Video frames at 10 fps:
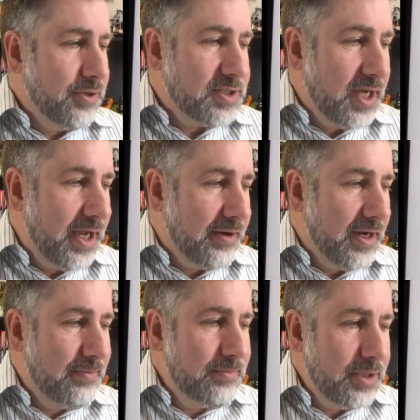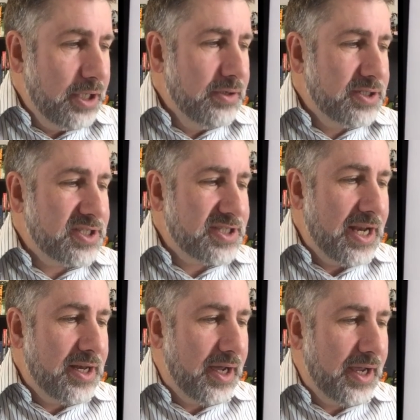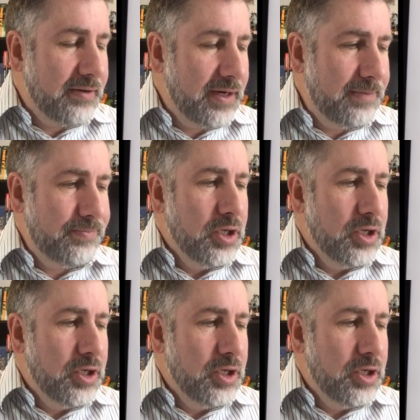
diagram. Here is a state diagram.